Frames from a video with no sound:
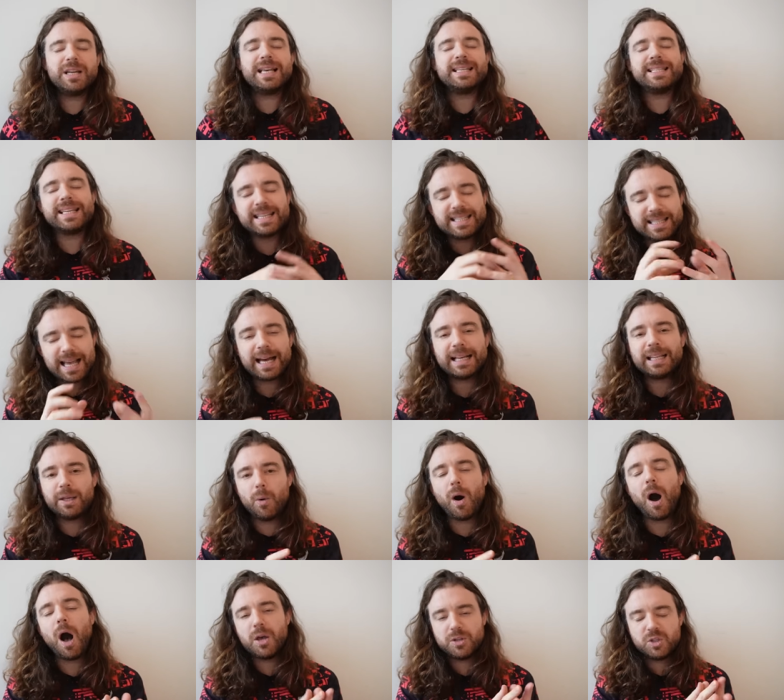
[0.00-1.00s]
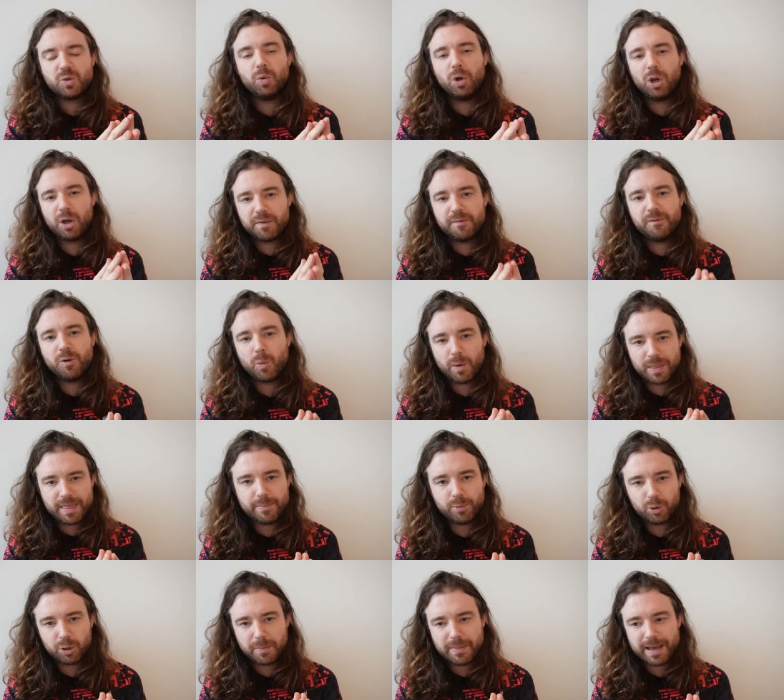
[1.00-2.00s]
is exactly what Arsenal were looking for when they
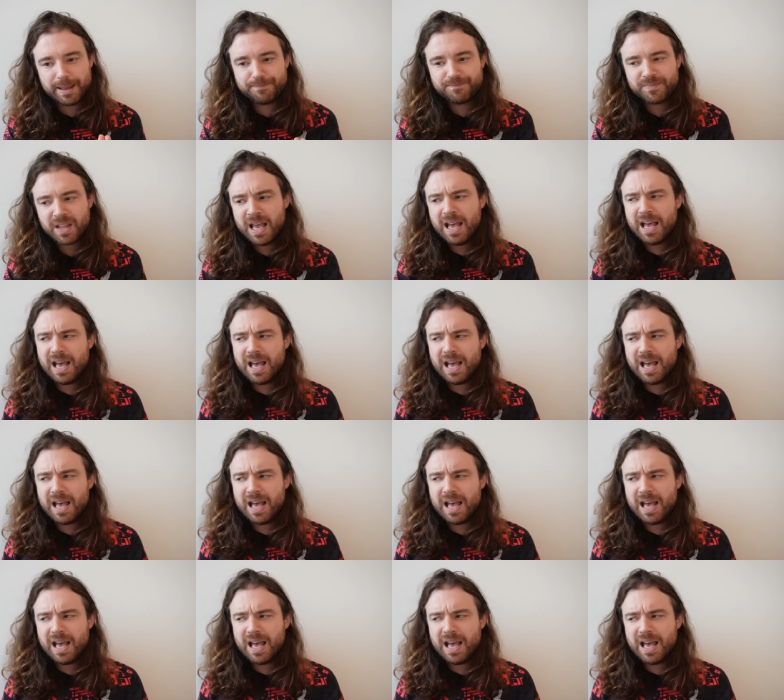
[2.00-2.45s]
brought him in.